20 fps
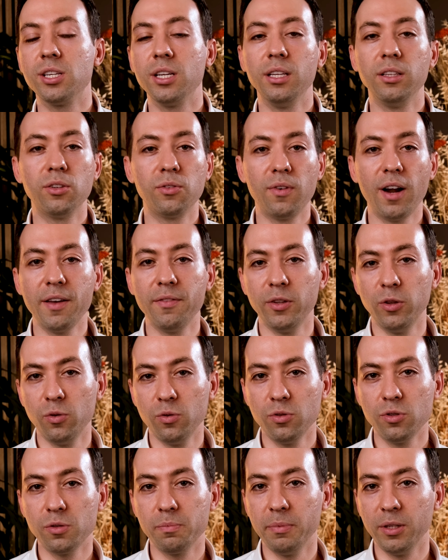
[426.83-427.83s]
in the
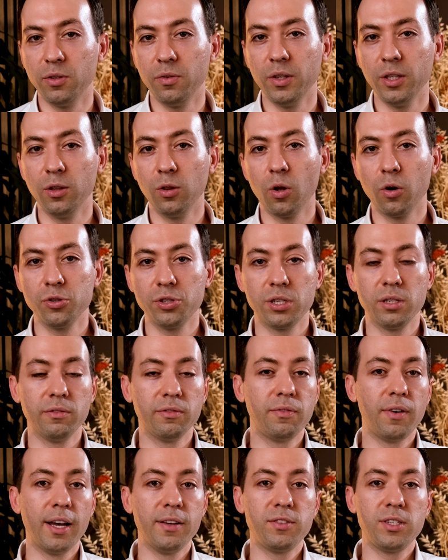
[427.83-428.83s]
revenues between launching
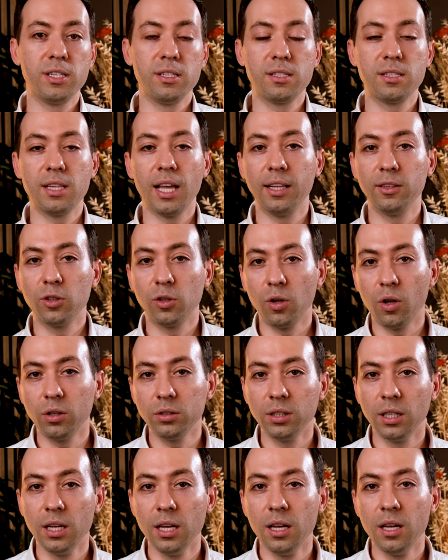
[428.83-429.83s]
5G standalone